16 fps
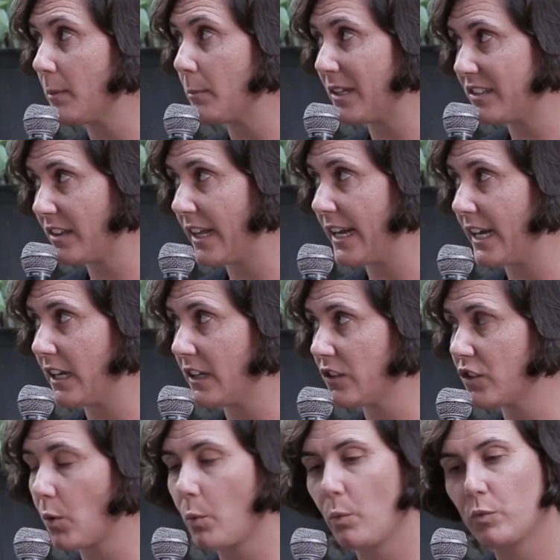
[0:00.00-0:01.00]
misleading.
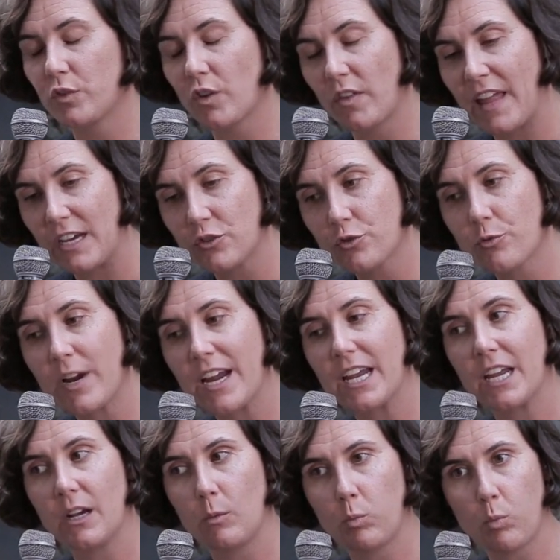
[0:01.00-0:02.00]
So, so they
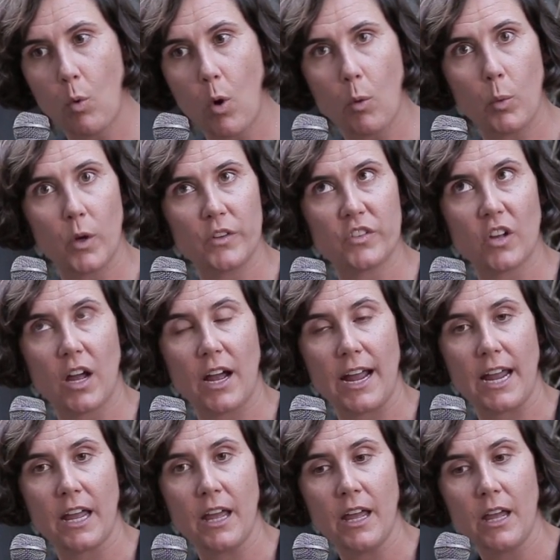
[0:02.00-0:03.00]
triggered what was,
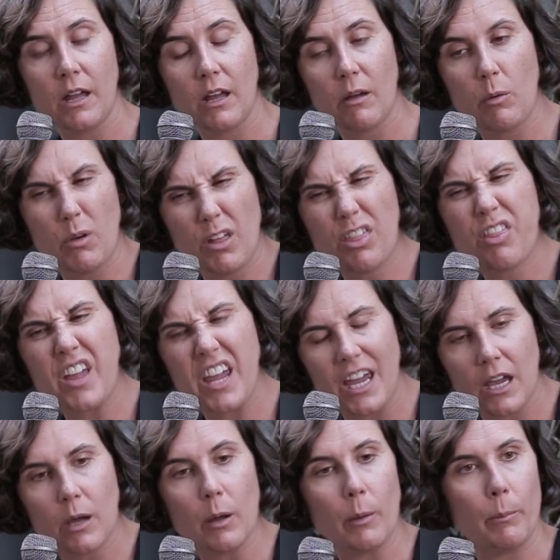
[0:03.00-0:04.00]
I
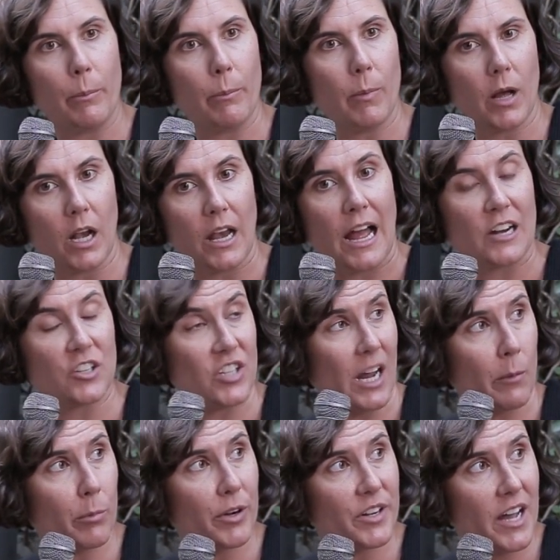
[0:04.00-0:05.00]
think, a, a largely
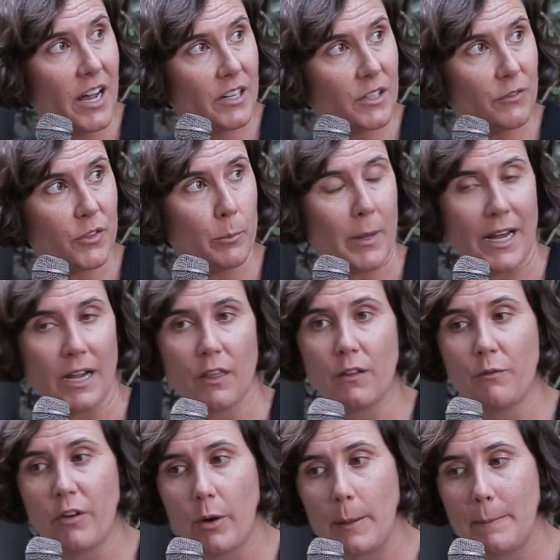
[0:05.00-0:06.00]
unproductive debate at the very